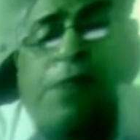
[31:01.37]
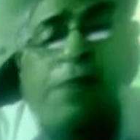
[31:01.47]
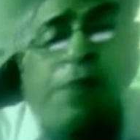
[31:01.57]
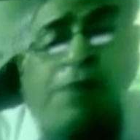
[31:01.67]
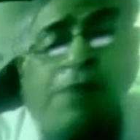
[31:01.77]

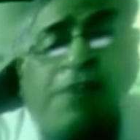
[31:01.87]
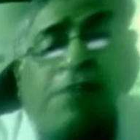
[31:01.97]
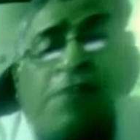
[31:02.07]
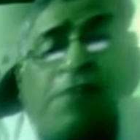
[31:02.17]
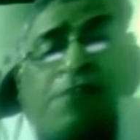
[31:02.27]
because it
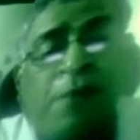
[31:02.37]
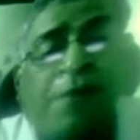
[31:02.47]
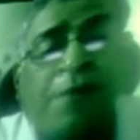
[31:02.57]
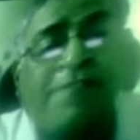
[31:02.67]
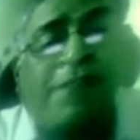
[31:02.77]
involves complex
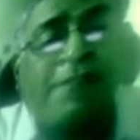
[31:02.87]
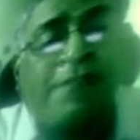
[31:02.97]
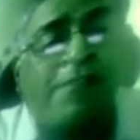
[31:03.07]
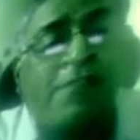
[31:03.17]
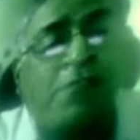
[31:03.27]
changes in the
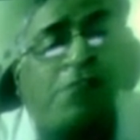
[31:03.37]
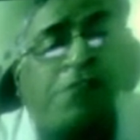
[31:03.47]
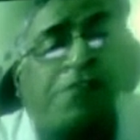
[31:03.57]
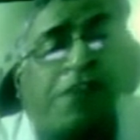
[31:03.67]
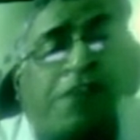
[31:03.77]
social
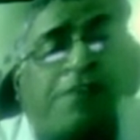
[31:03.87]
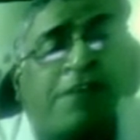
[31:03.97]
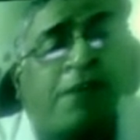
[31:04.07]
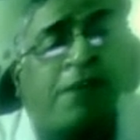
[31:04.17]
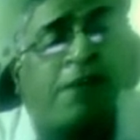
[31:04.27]
structure, and
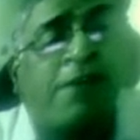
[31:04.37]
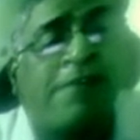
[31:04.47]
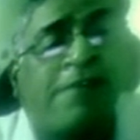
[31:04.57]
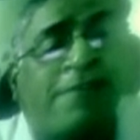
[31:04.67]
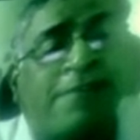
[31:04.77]

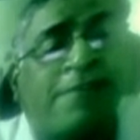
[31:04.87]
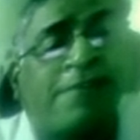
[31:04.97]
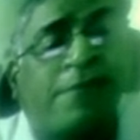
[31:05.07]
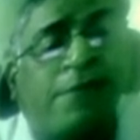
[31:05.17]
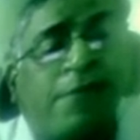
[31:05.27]
organizations
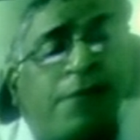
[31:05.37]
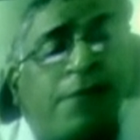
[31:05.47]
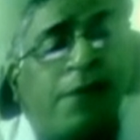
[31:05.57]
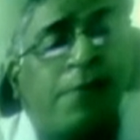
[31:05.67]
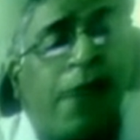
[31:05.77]

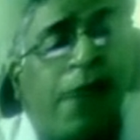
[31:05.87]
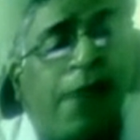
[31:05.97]
plan